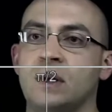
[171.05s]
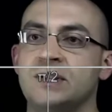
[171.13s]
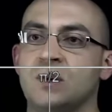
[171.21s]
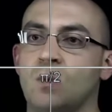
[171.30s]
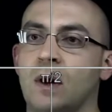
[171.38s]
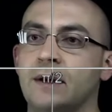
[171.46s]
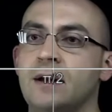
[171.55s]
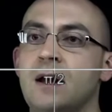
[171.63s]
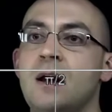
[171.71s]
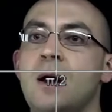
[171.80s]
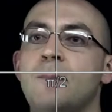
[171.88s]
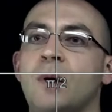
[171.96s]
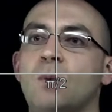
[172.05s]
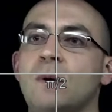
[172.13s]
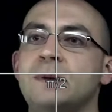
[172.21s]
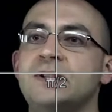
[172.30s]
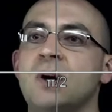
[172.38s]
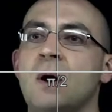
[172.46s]
to 1. But when
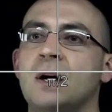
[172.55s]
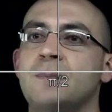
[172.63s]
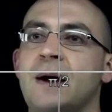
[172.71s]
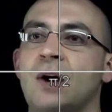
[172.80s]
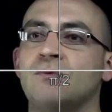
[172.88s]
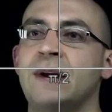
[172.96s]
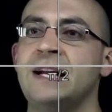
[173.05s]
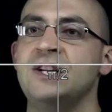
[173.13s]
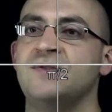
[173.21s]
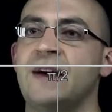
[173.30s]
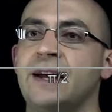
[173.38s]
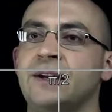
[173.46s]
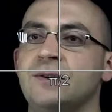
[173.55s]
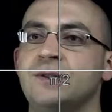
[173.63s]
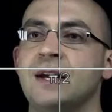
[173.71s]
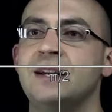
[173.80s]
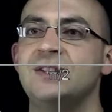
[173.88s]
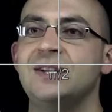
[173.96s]
we talk about range values,
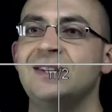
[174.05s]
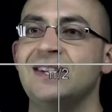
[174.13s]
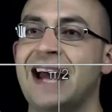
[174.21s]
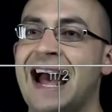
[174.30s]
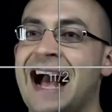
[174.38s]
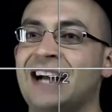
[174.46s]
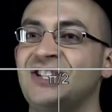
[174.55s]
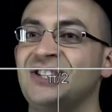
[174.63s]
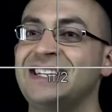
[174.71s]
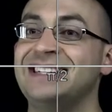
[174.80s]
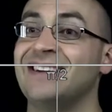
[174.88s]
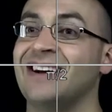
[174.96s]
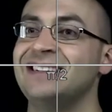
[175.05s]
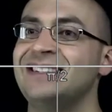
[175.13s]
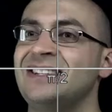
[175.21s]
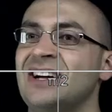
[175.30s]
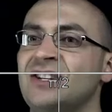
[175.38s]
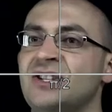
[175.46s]
since it actually does
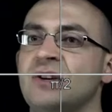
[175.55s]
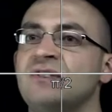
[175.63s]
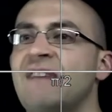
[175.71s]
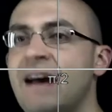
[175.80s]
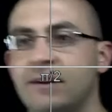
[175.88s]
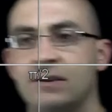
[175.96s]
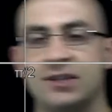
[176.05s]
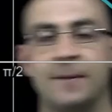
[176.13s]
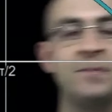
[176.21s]
touch those values,